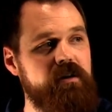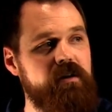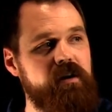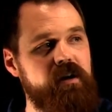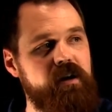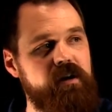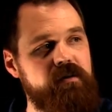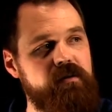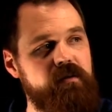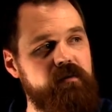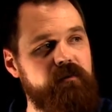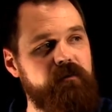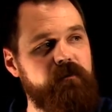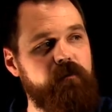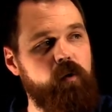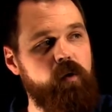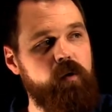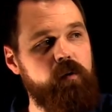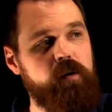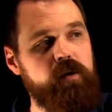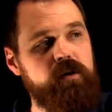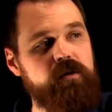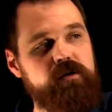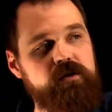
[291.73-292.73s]
in the
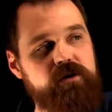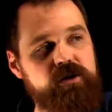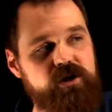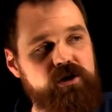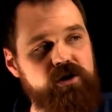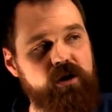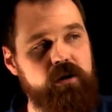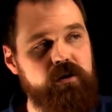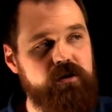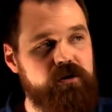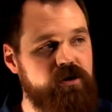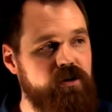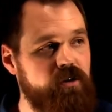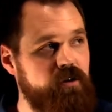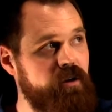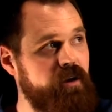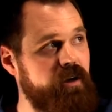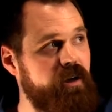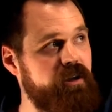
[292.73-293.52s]
forward start circuit.